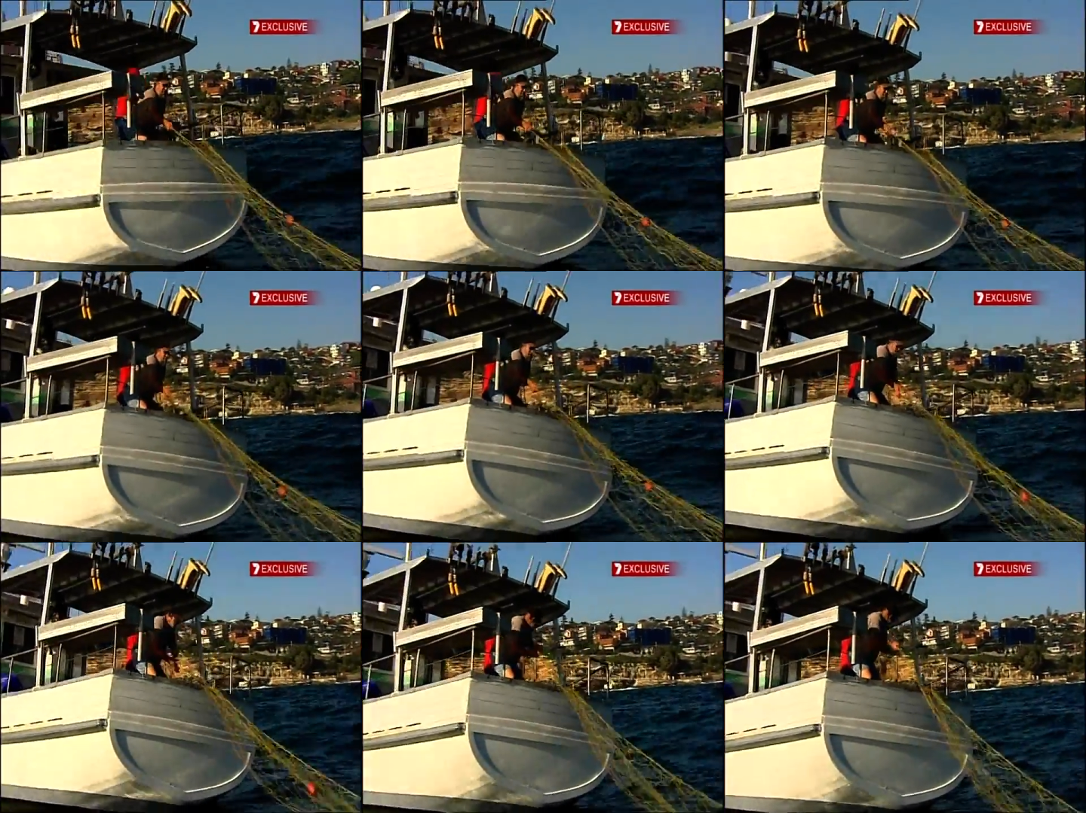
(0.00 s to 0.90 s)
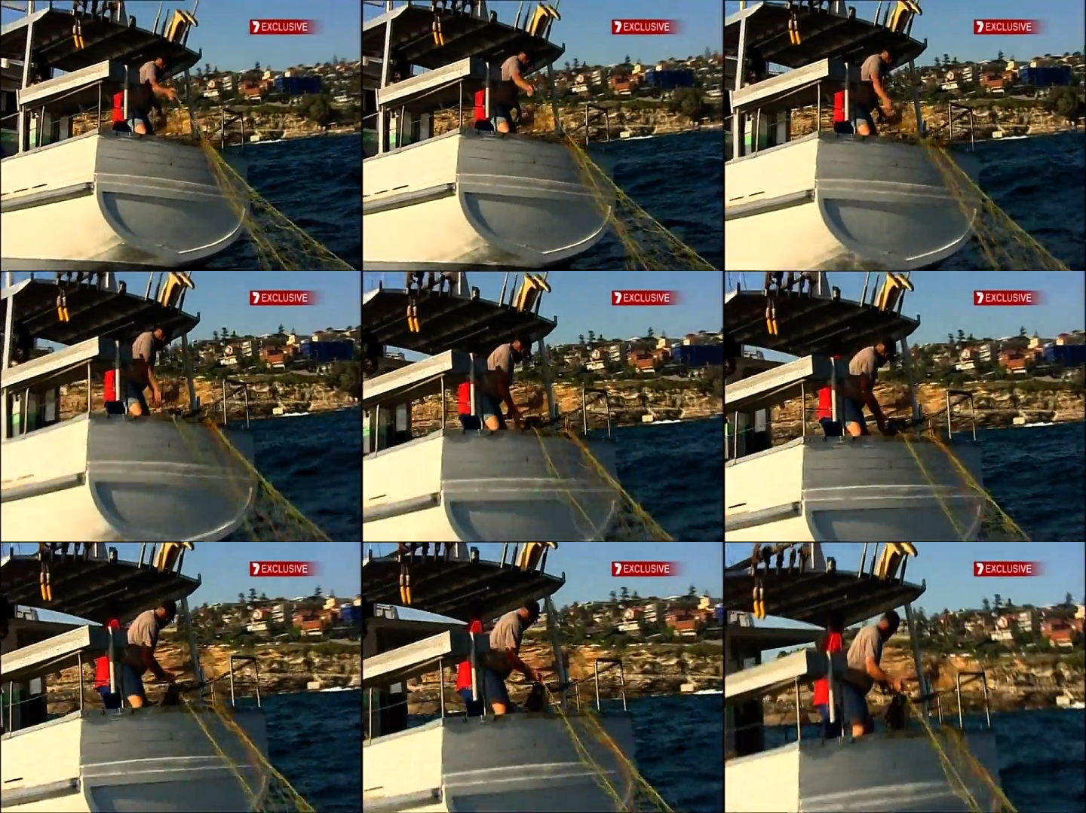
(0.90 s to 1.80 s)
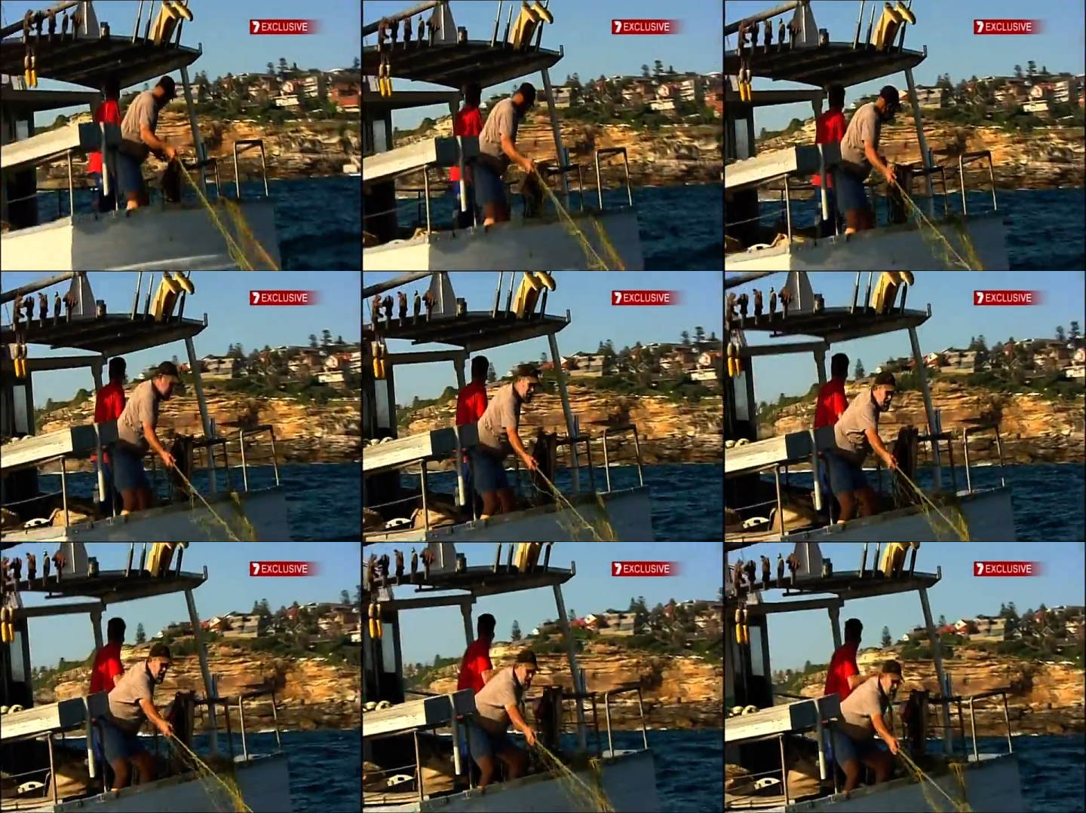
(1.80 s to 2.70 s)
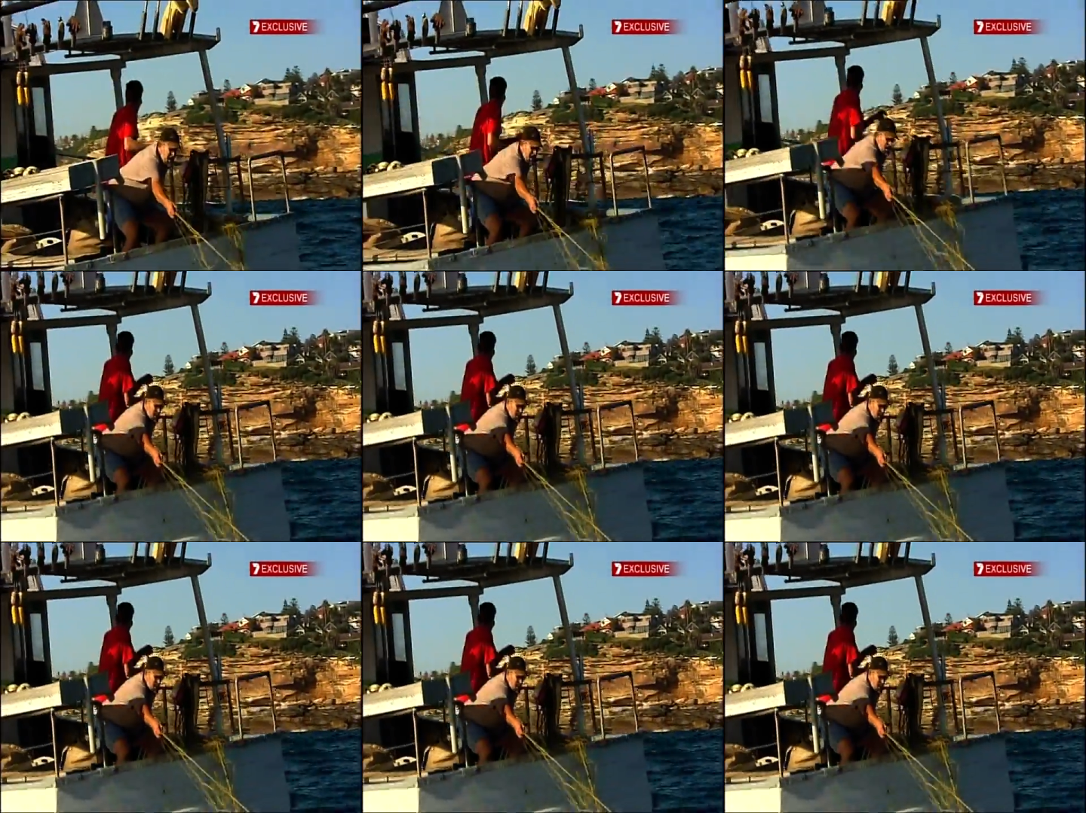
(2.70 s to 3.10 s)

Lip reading: [unreadable: no face in view]